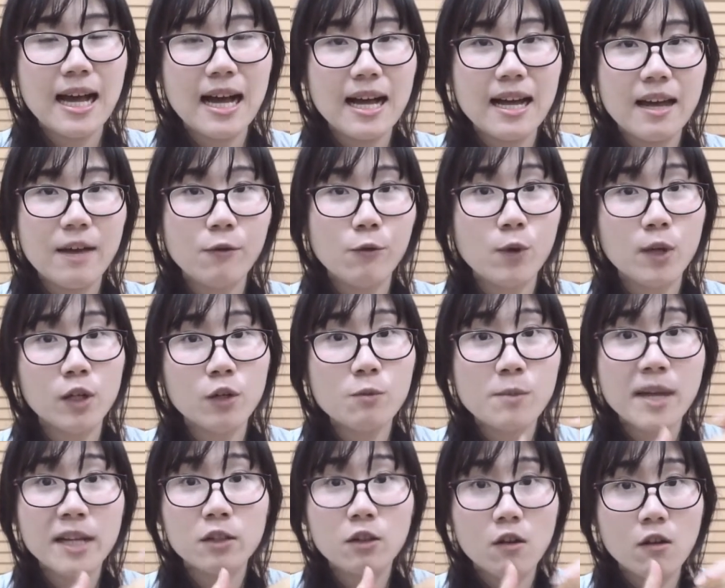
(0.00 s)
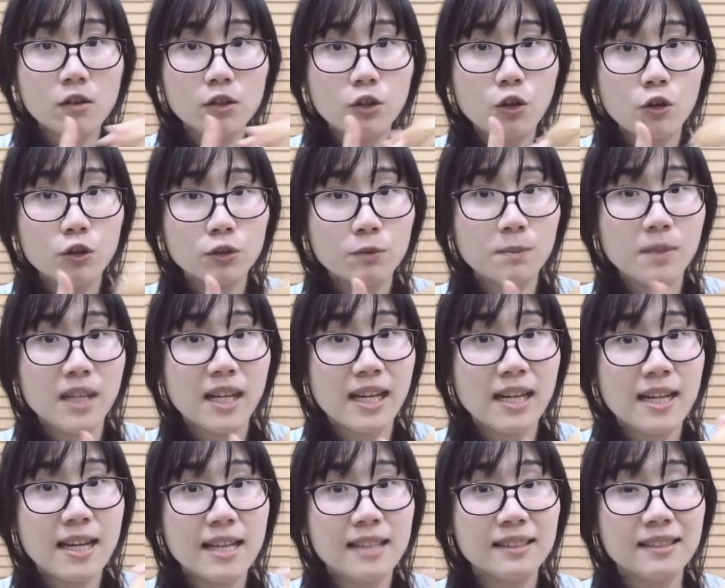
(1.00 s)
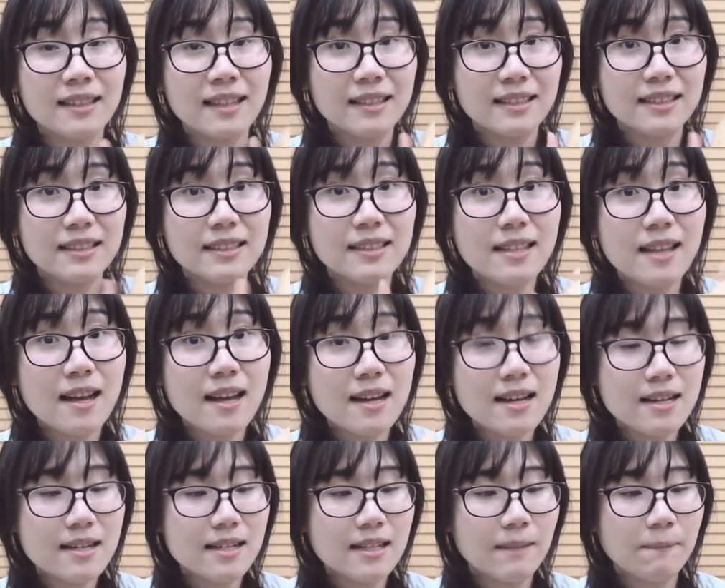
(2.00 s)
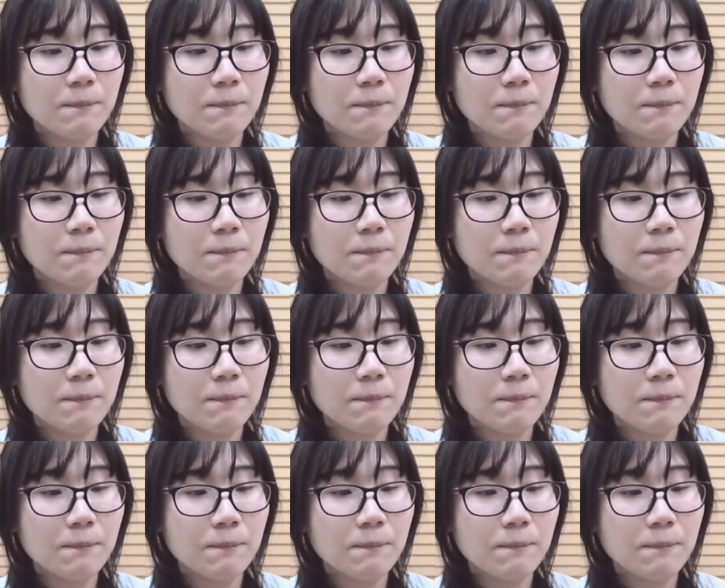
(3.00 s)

I have one of my dolls cosplay as Nagisa